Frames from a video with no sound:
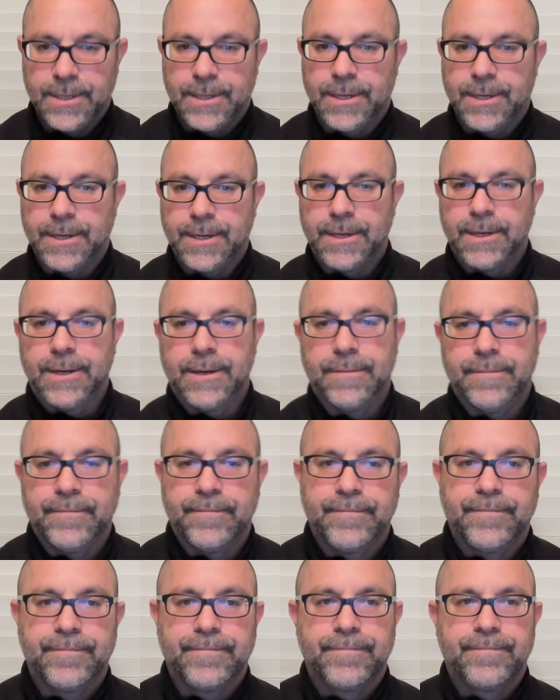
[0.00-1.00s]
A
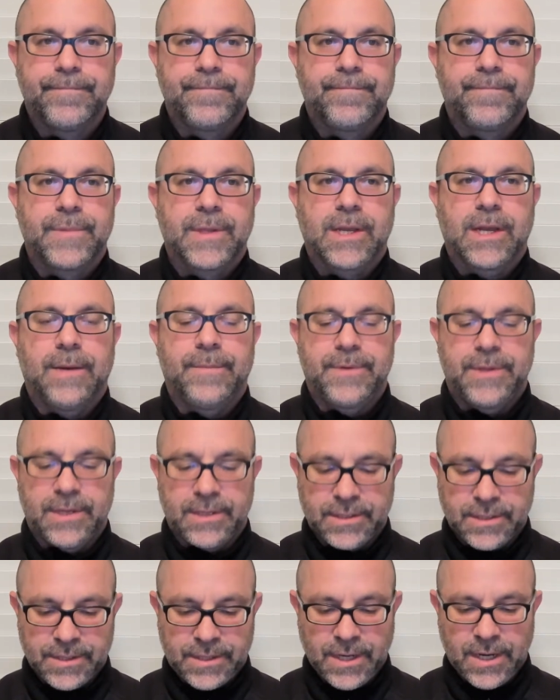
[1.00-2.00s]
couple
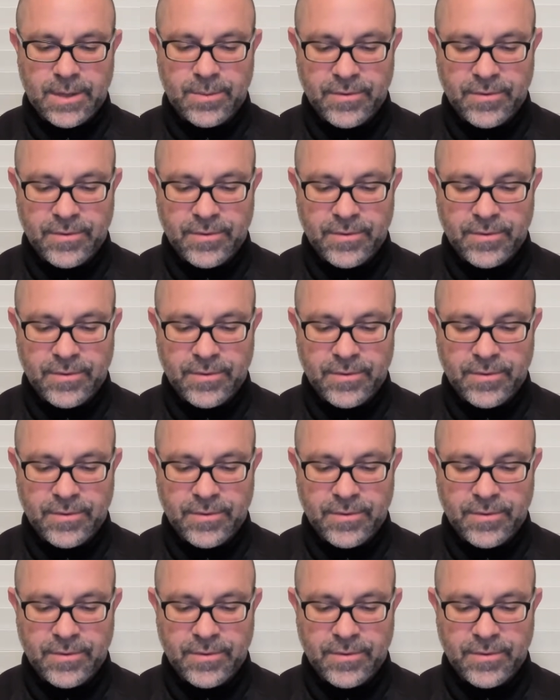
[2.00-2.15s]
things to tell